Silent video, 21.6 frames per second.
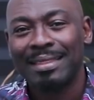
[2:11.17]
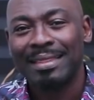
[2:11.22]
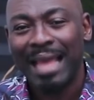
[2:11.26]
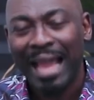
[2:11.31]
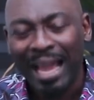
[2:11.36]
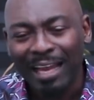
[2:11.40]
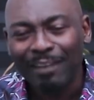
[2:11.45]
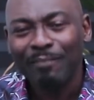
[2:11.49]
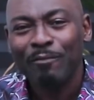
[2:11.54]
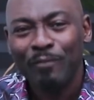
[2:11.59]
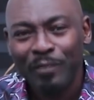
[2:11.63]

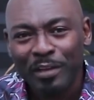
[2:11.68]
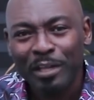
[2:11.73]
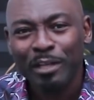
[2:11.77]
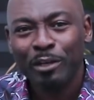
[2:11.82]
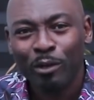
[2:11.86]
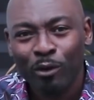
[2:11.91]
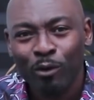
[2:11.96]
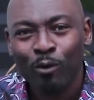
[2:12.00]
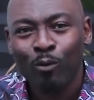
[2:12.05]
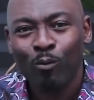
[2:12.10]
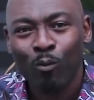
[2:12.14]
that
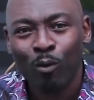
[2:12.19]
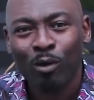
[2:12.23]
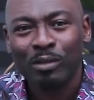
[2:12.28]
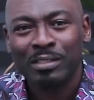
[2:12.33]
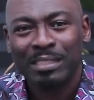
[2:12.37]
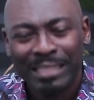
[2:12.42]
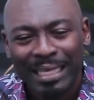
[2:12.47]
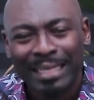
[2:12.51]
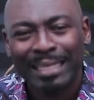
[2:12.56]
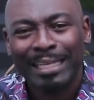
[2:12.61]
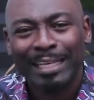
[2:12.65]
video
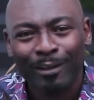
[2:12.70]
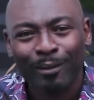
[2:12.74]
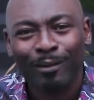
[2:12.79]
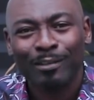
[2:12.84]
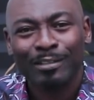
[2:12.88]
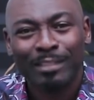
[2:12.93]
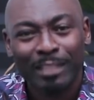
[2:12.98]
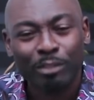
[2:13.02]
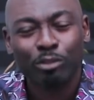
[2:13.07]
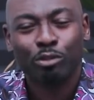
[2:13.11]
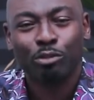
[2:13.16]
was telling
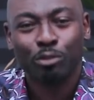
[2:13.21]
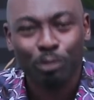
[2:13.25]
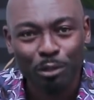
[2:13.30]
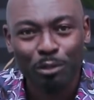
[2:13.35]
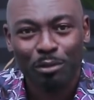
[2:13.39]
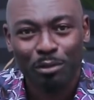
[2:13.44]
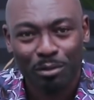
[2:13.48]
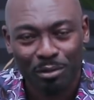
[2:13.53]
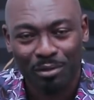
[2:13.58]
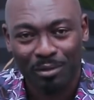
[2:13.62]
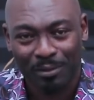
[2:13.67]
us the
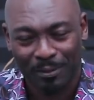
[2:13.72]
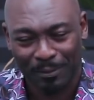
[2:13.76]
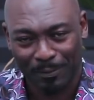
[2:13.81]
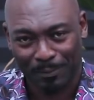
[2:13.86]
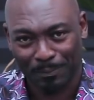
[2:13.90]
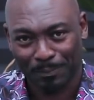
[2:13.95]
truth.